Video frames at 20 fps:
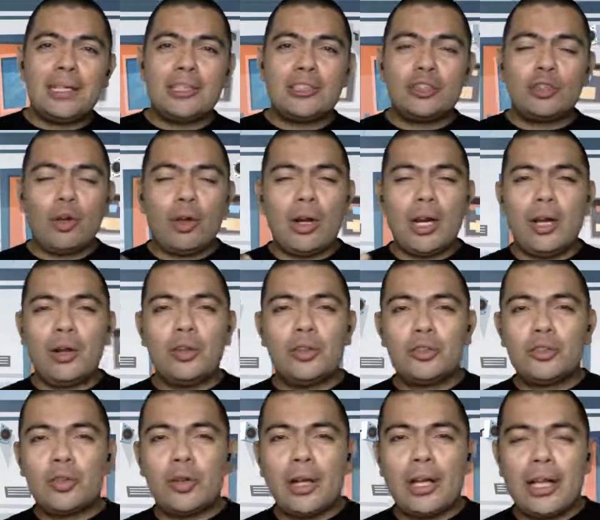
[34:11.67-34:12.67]
Solar
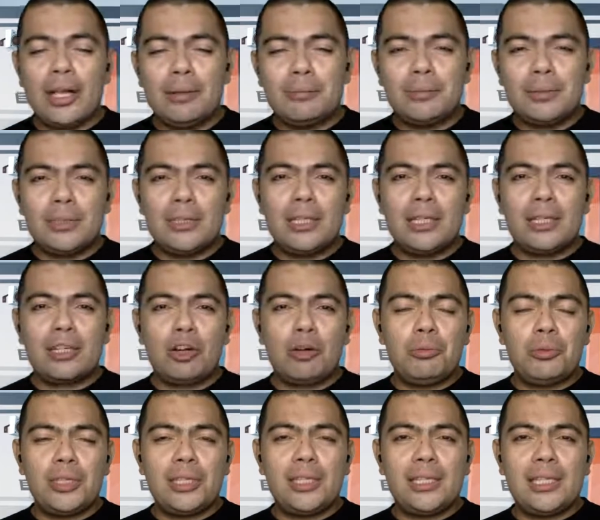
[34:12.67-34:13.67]
also helps the
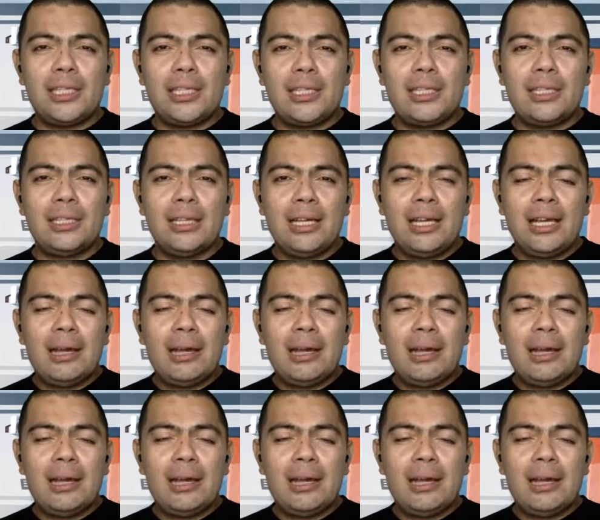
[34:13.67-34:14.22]
community,